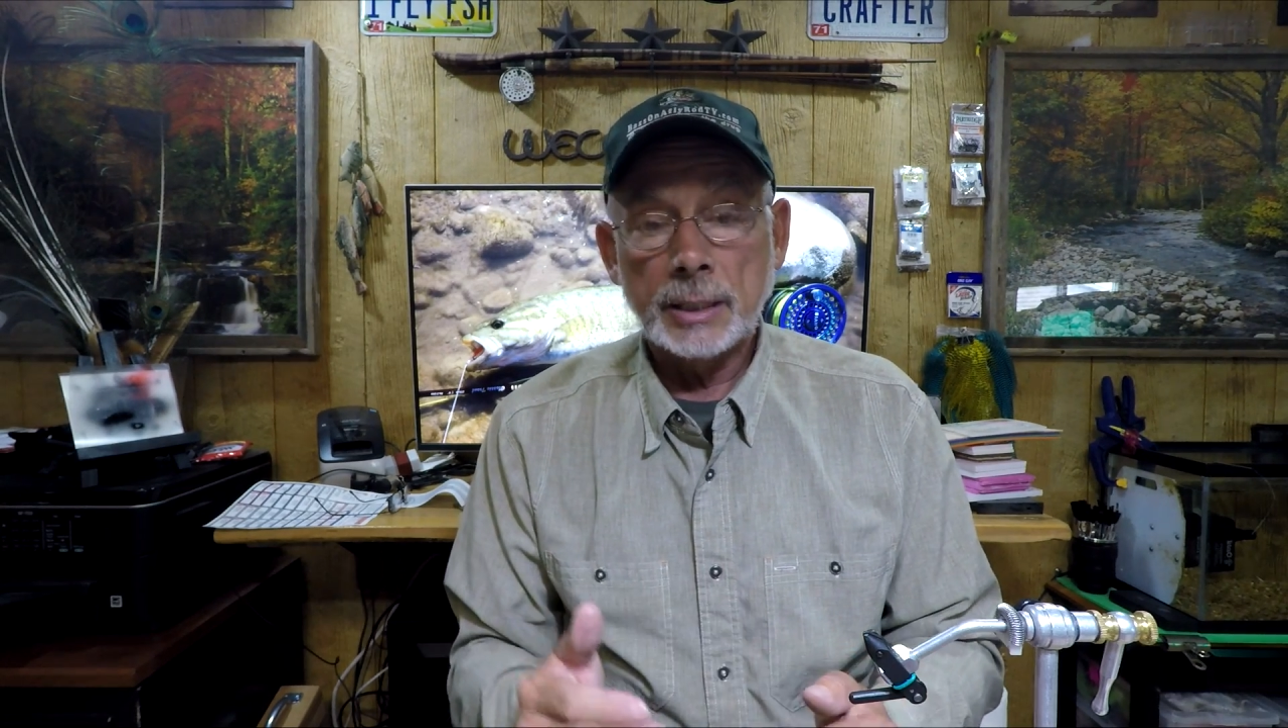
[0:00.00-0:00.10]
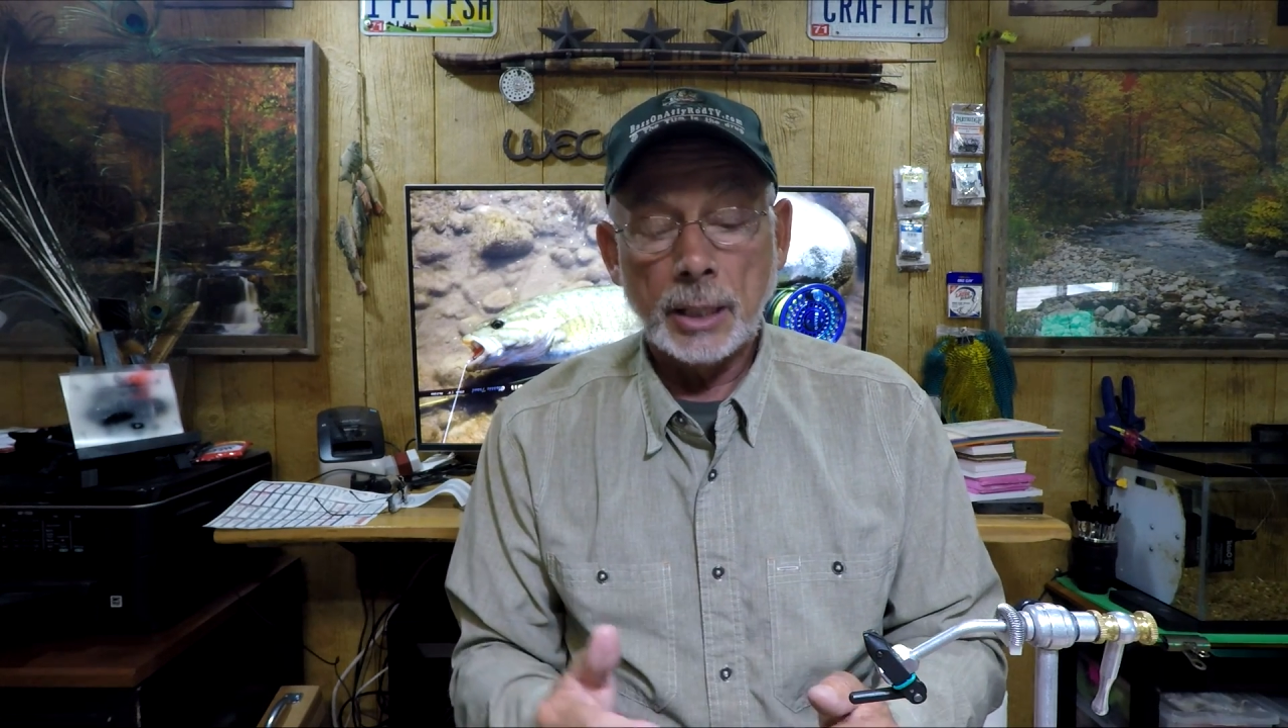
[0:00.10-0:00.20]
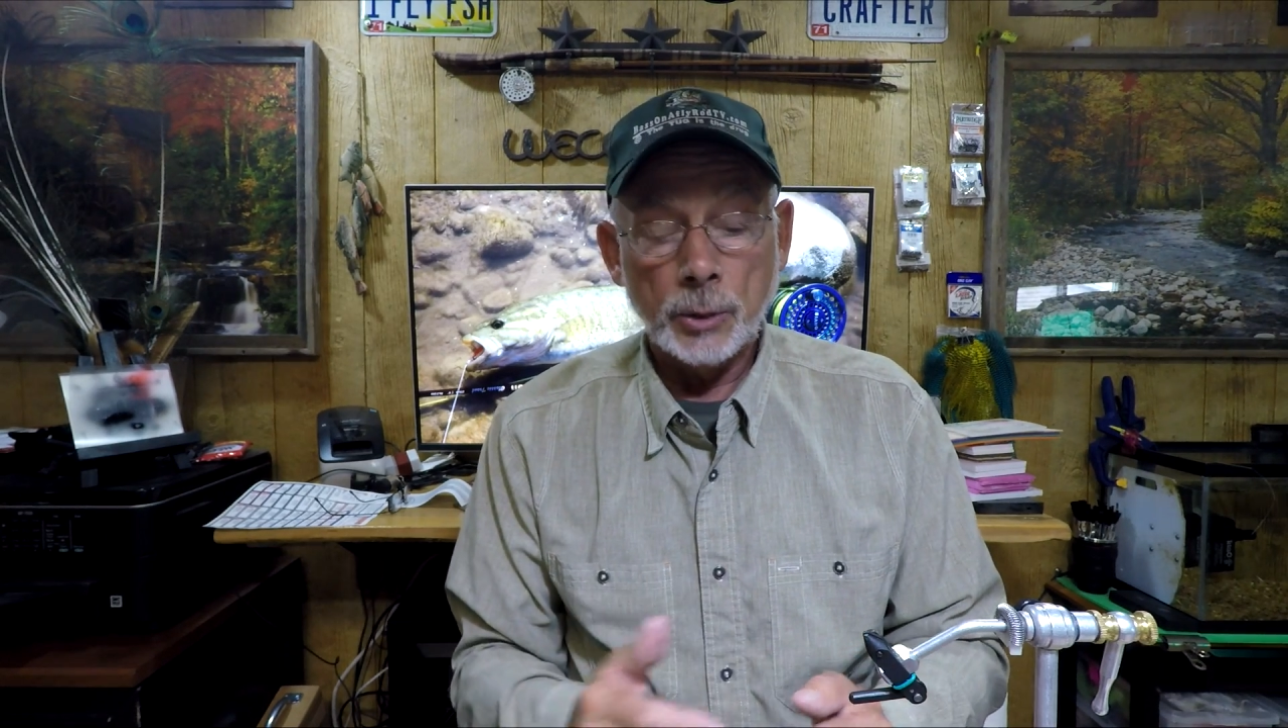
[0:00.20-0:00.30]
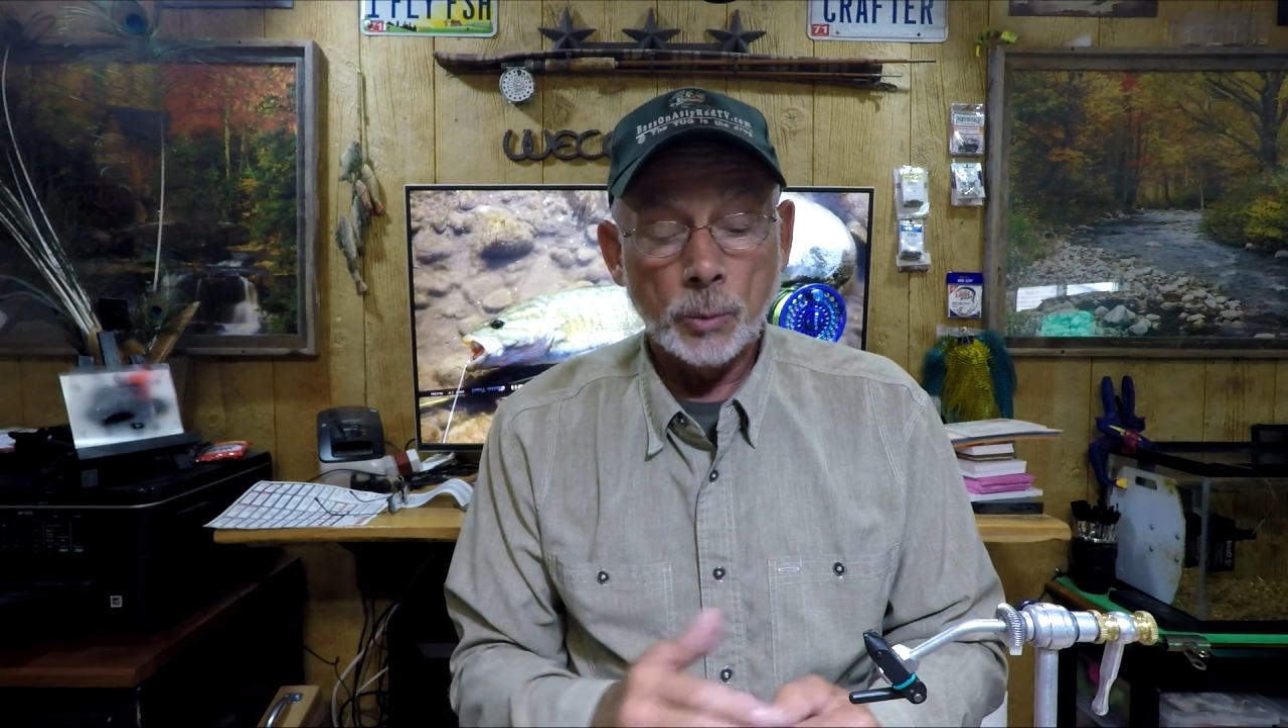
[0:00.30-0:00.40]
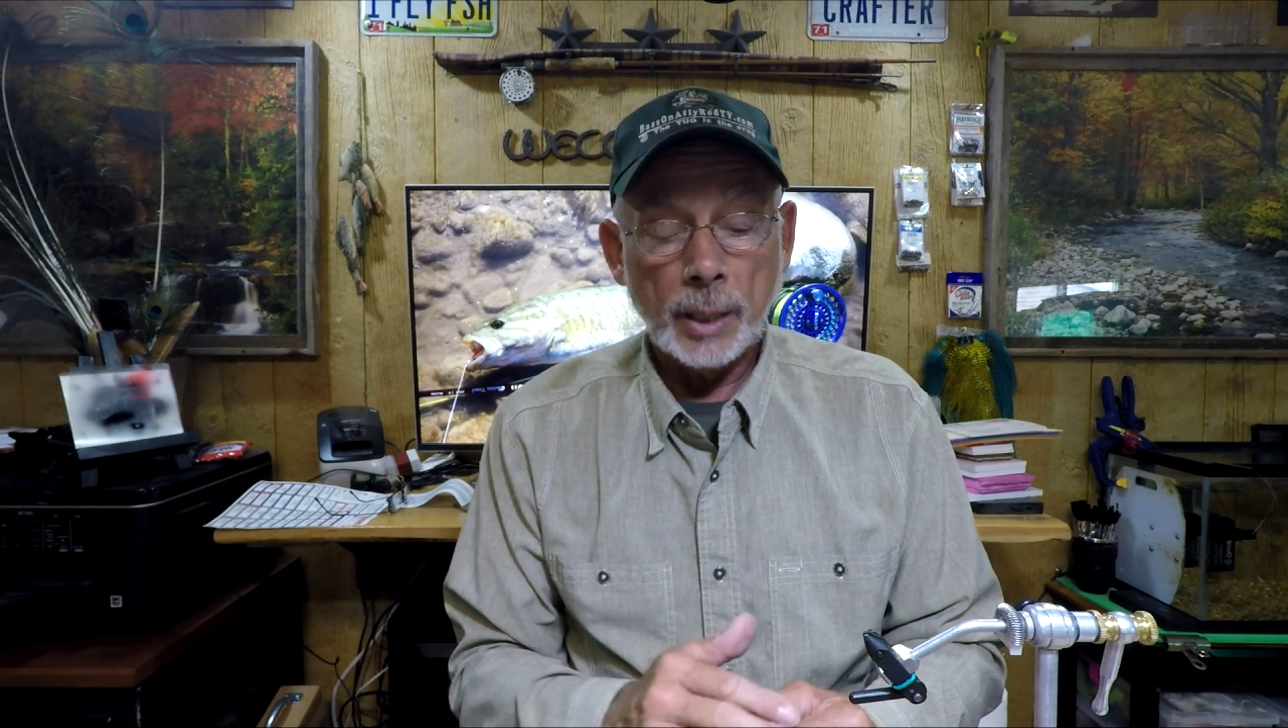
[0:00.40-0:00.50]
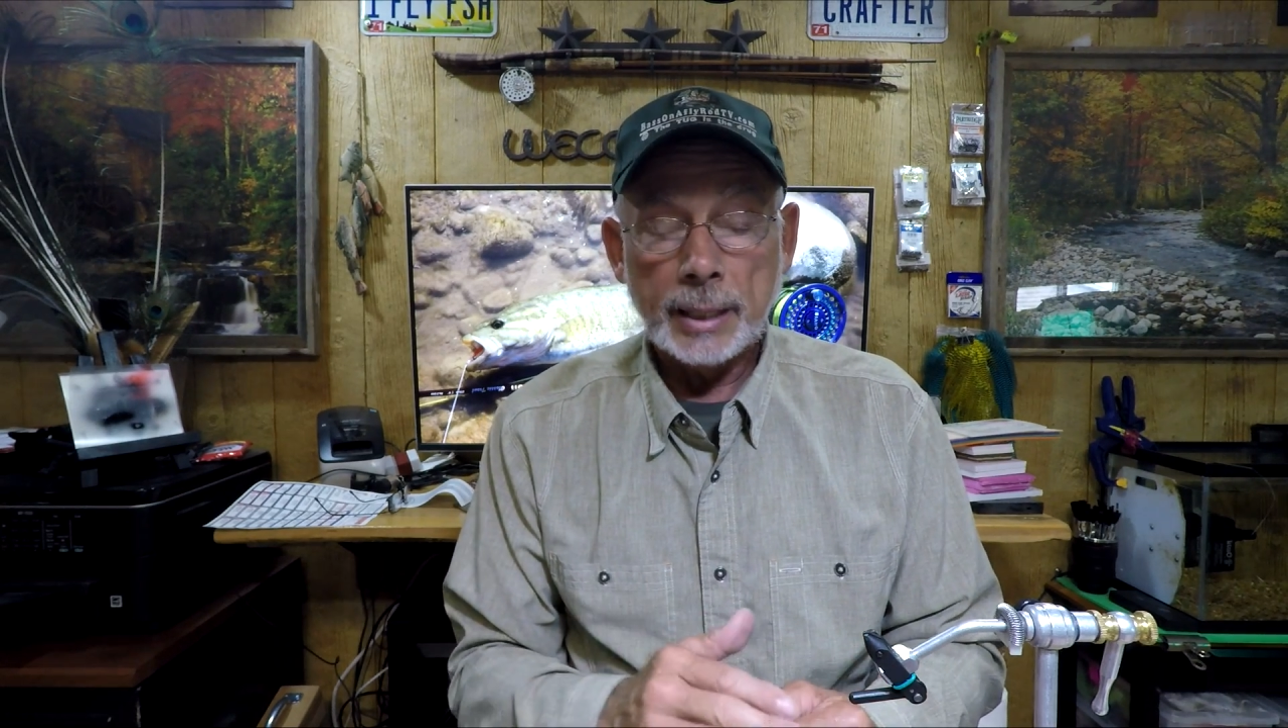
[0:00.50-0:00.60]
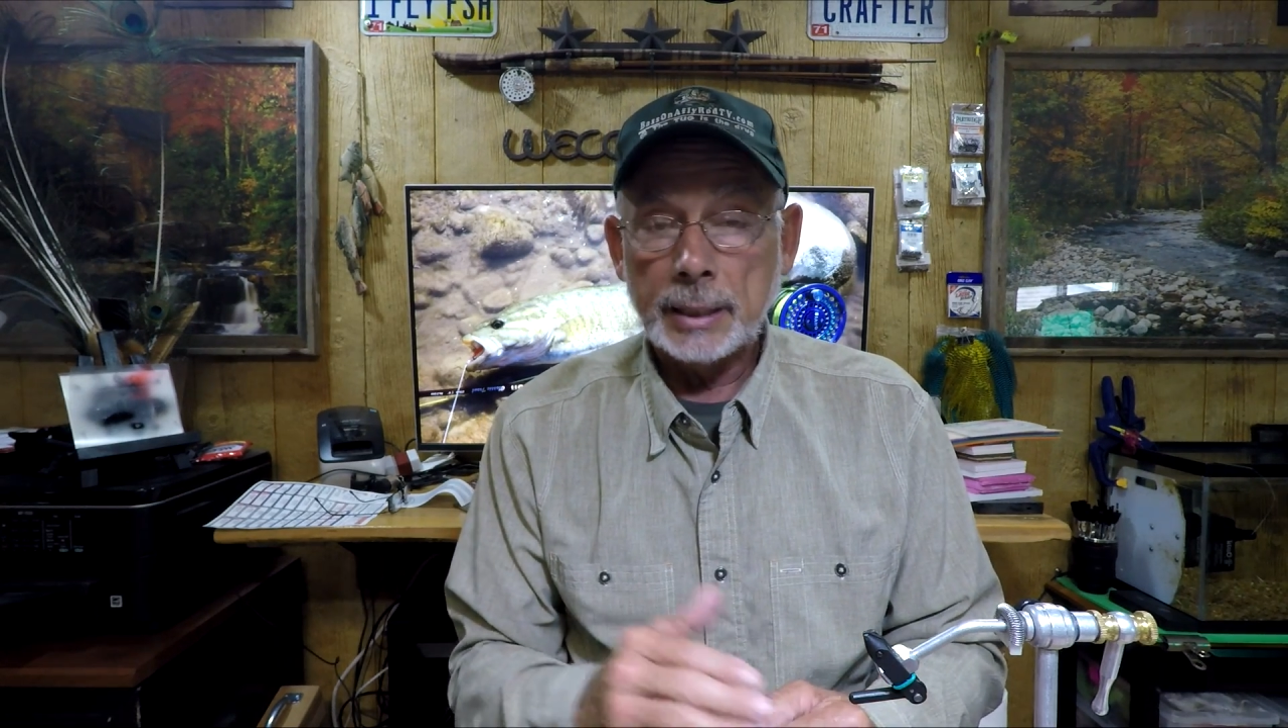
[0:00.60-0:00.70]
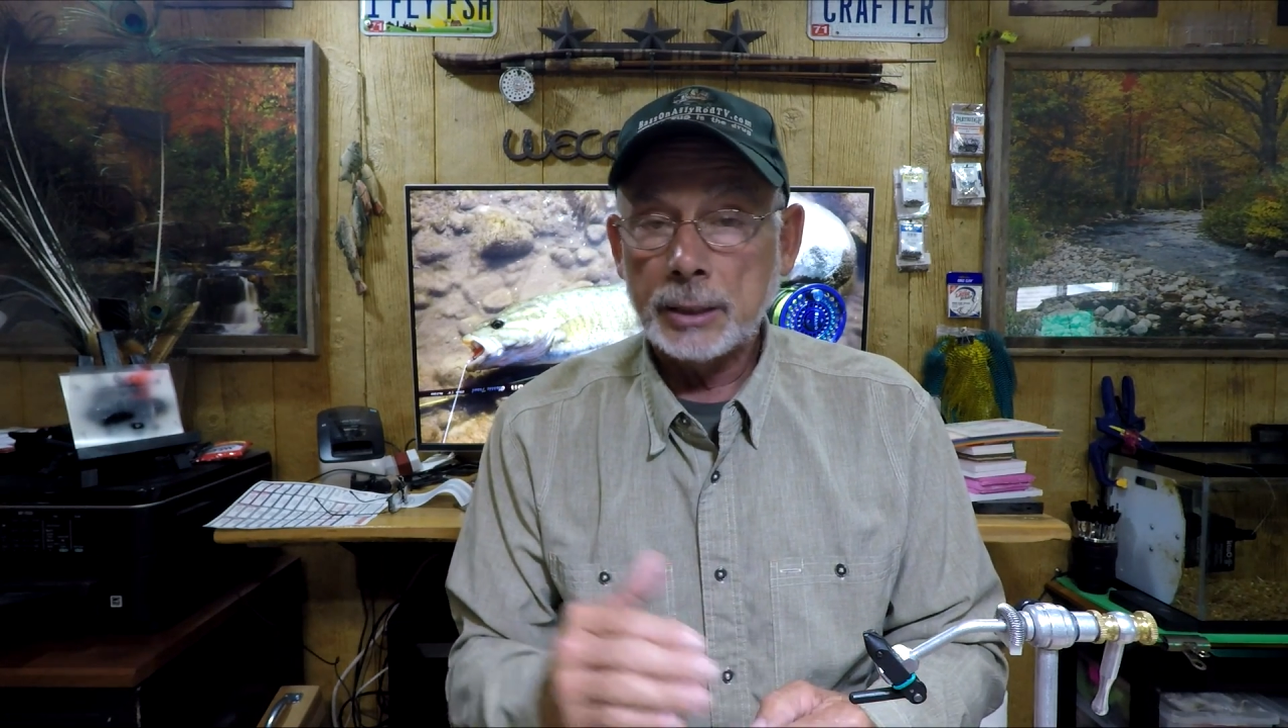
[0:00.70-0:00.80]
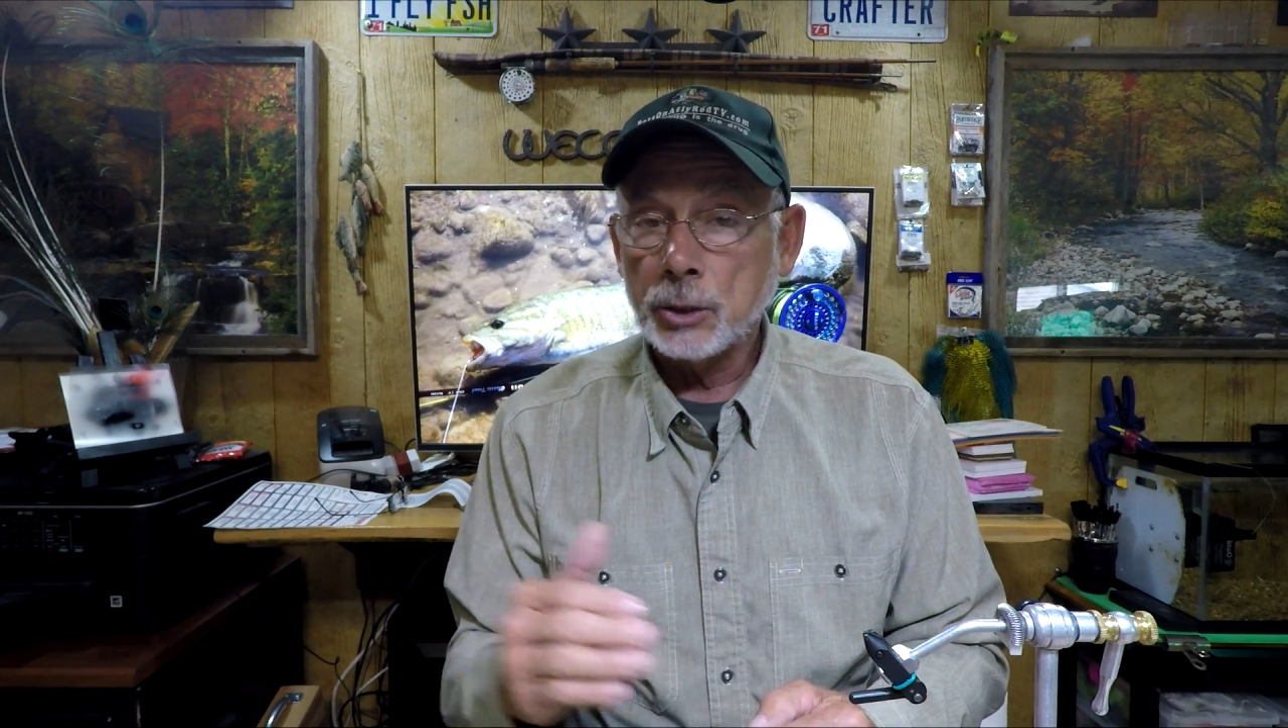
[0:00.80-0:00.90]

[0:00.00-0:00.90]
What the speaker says: another way and